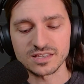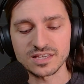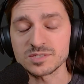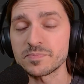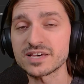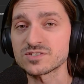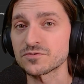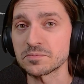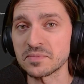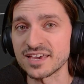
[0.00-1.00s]
is best
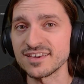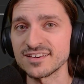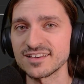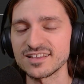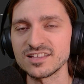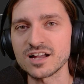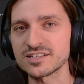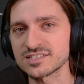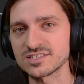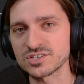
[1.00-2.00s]
for me. Not
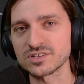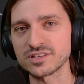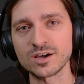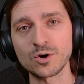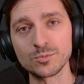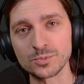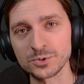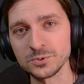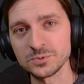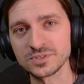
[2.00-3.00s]
necessarily
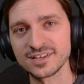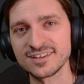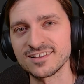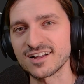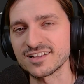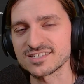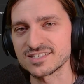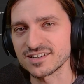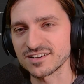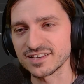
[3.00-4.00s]
homebrew, not
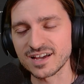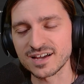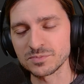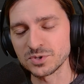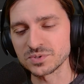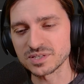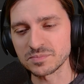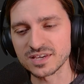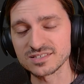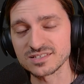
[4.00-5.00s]
necessarily I'm doing it
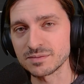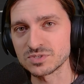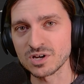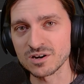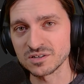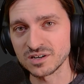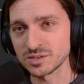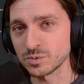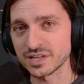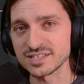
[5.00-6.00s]
because I'm Zargon
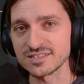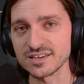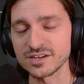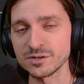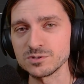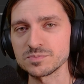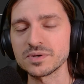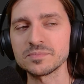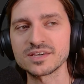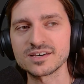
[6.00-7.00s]
and what I say goes,
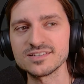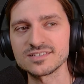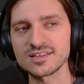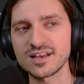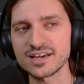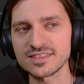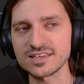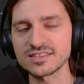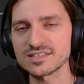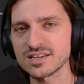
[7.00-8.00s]
but because I
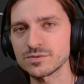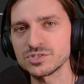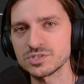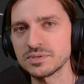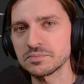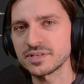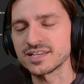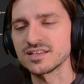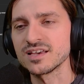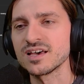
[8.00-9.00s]
think that's how it should be played.